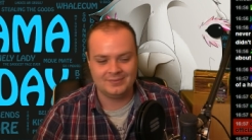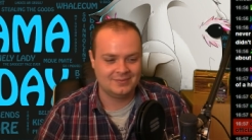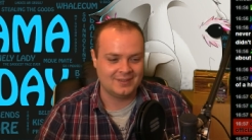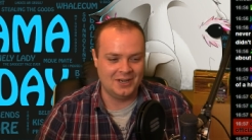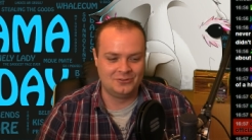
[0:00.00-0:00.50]

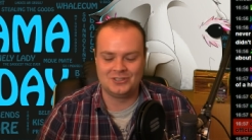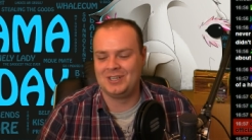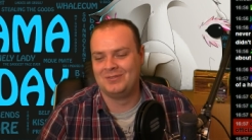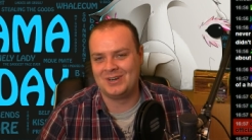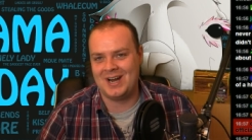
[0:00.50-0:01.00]

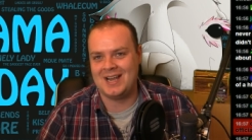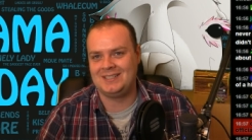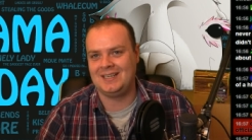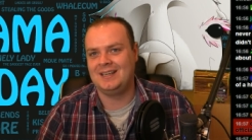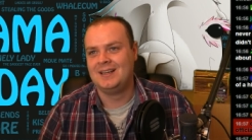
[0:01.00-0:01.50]
interesting
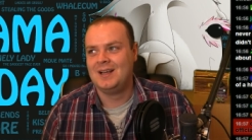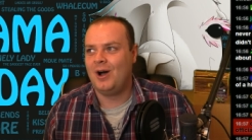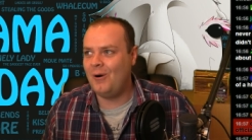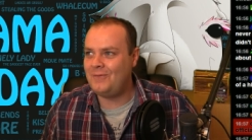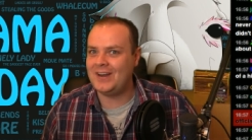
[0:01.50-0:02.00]
variety.
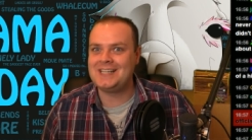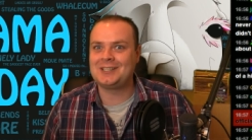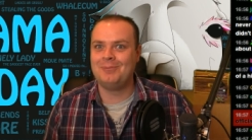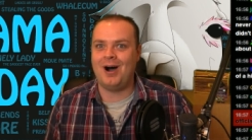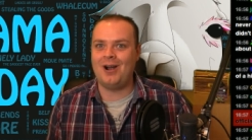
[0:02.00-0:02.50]
Hopefully
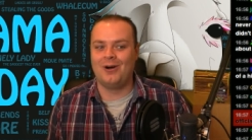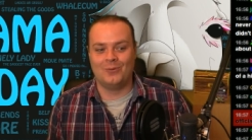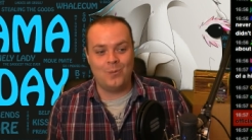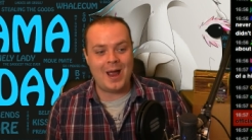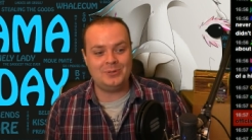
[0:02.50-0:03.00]
tomorrow,
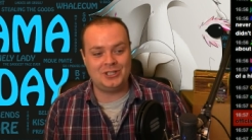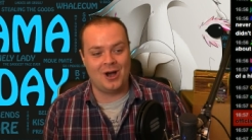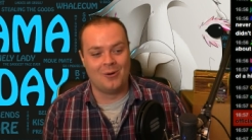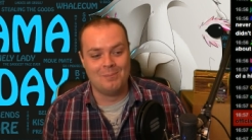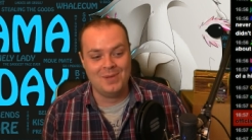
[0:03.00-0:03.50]
web
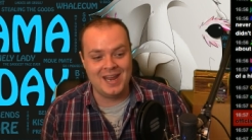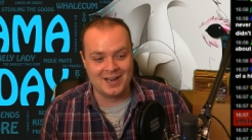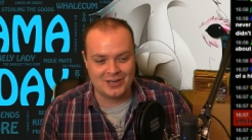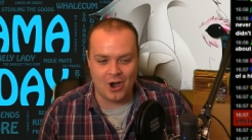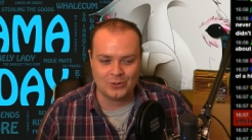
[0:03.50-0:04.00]
show, me and
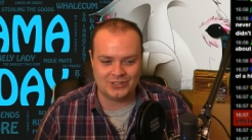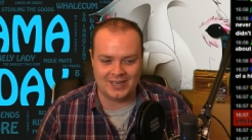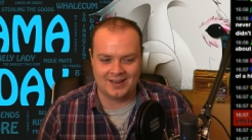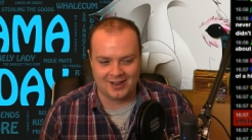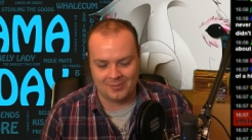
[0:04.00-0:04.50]
Ghosty are
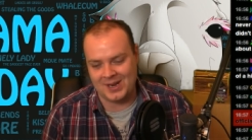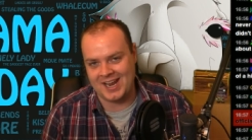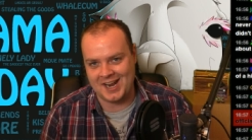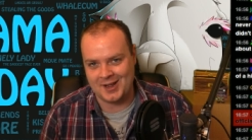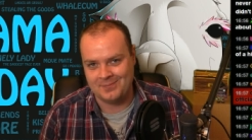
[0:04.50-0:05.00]
going to be
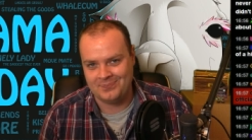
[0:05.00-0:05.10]
here.